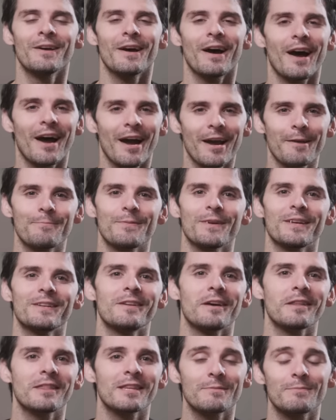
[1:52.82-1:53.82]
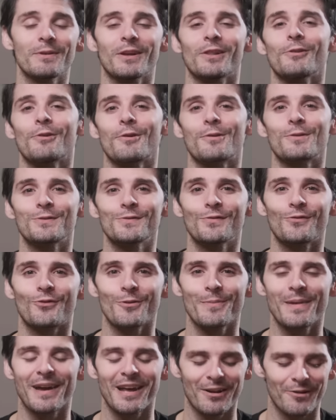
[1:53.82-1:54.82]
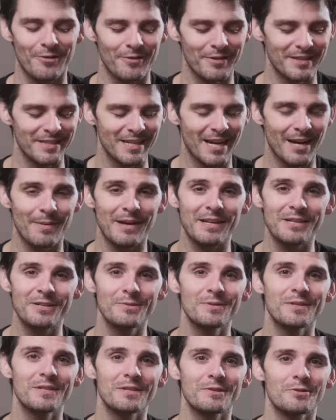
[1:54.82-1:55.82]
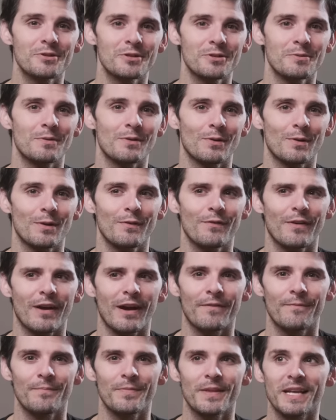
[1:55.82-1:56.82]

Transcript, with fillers: hyping nothing but large format all the time. I do still shoot 35.